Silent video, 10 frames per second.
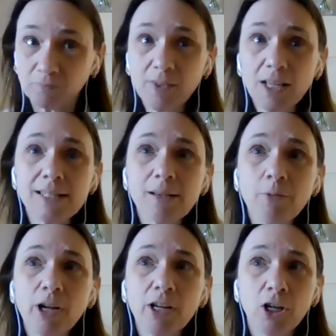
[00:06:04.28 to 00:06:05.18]

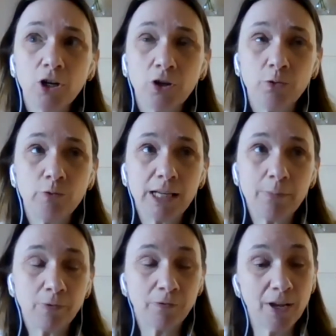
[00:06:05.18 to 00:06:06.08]
someone who really
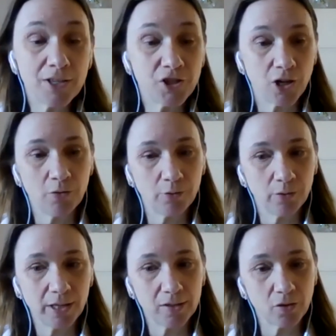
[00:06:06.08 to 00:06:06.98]
prefers to go through
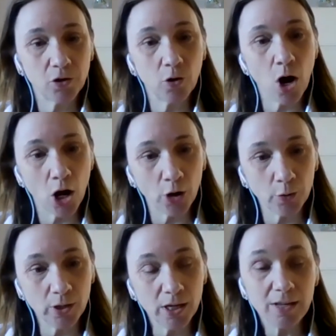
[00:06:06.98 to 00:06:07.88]
things on your own,
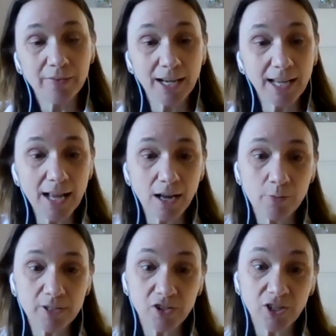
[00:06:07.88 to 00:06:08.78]
then again, I would
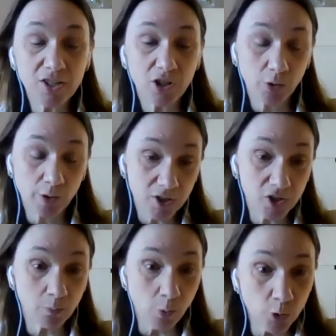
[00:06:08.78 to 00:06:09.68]
suggest that you get a
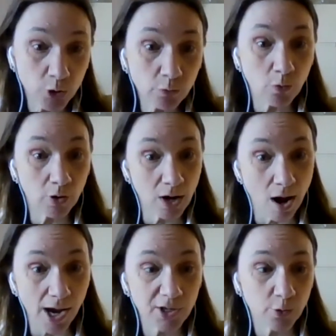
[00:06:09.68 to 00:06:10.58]
supporter or a
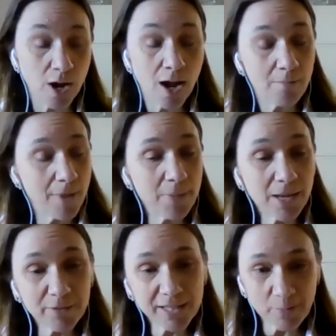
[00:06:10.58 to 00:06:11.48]
guide, or maybe
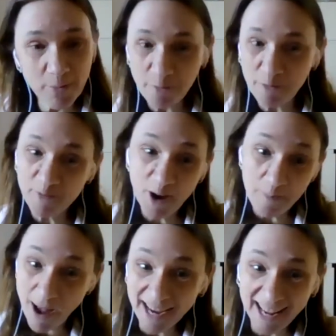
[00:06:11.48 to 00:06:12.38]
even someone from No
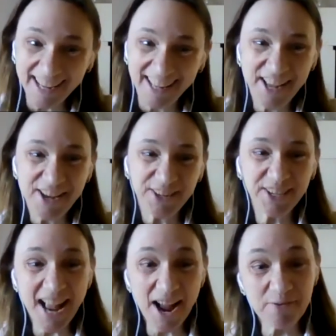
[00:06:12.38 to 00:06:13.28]
Panic could
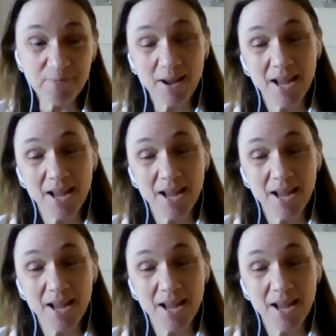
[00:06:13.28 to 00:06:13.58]
help,